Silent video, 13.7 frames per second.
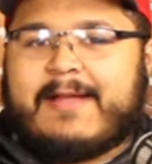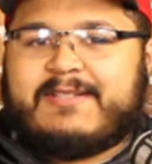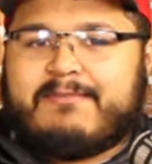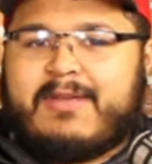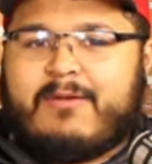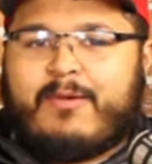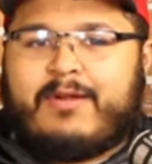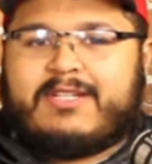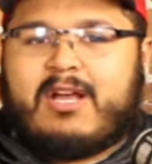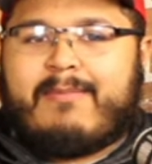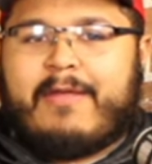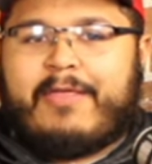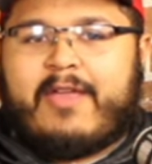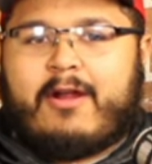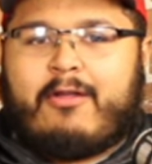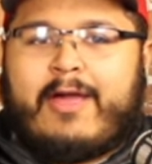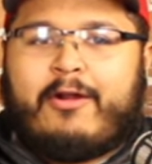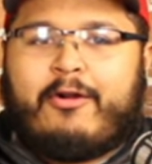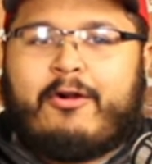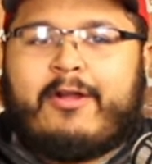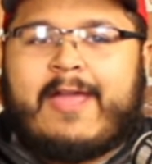out to me when you talk about the
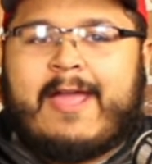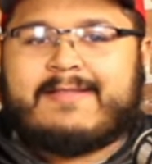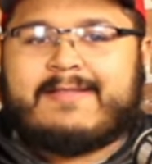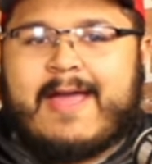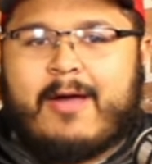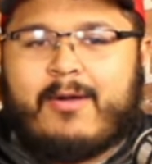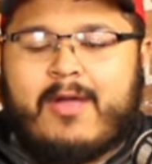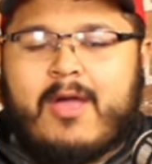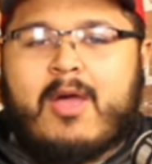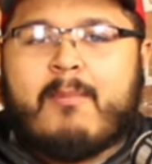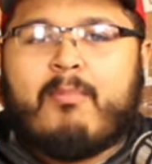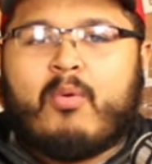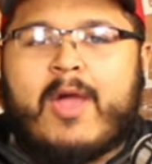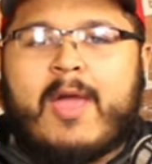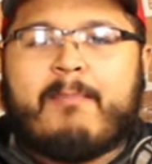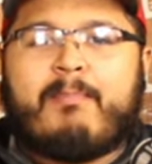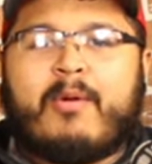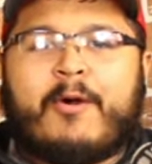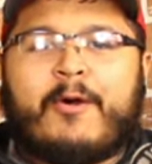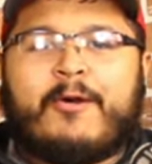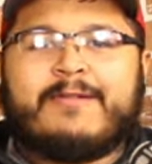Carolina Hurricanes now: Brett
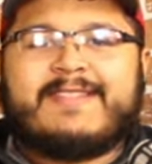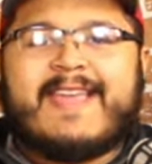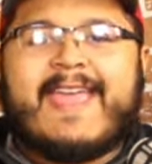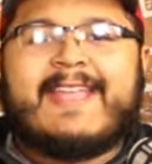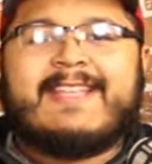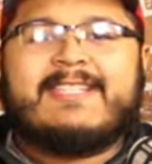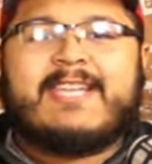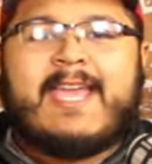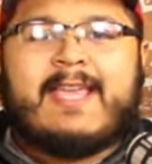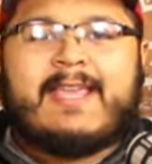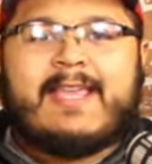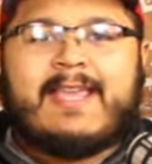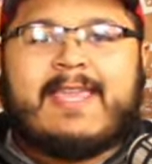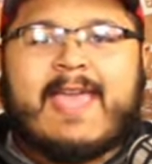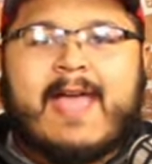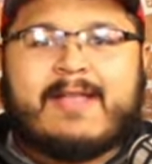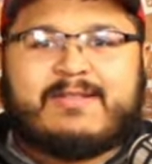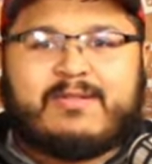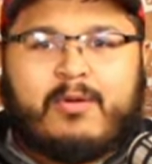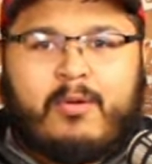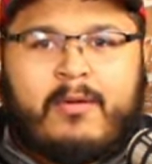Burns and Jake
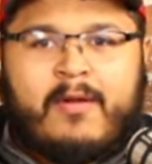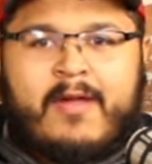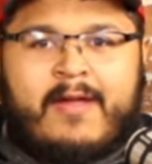Guentzel.